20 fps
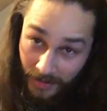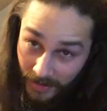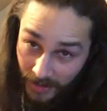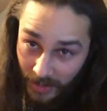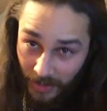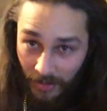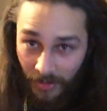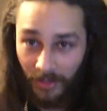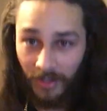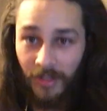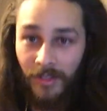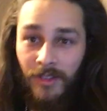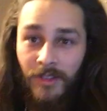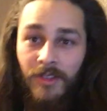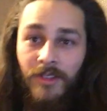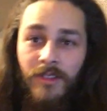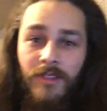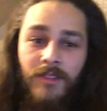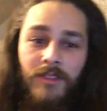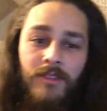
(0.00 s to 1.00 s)
it's all good.
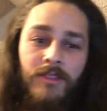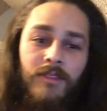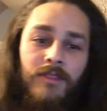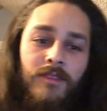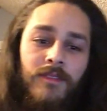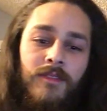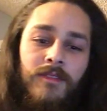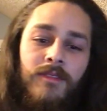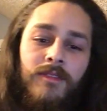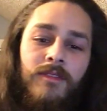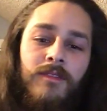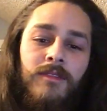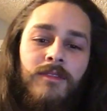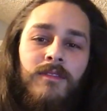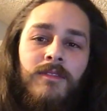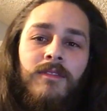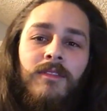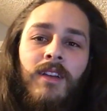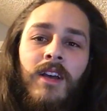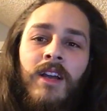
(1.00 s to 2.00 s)

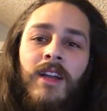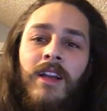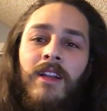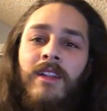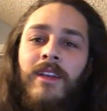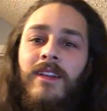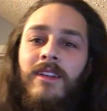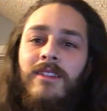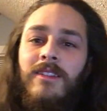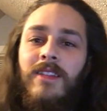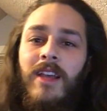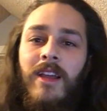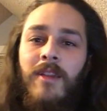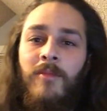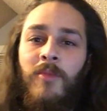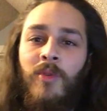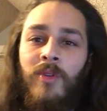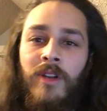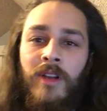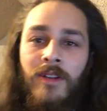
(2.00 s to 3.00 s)
I got like 10
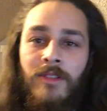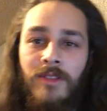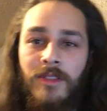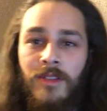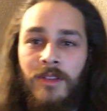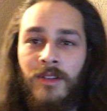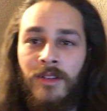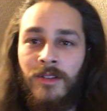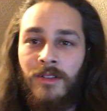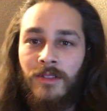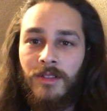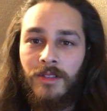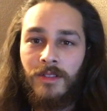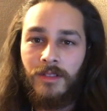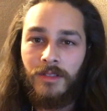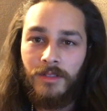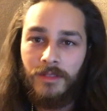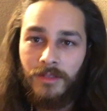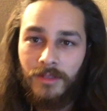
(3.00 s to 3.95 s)
more downstairs.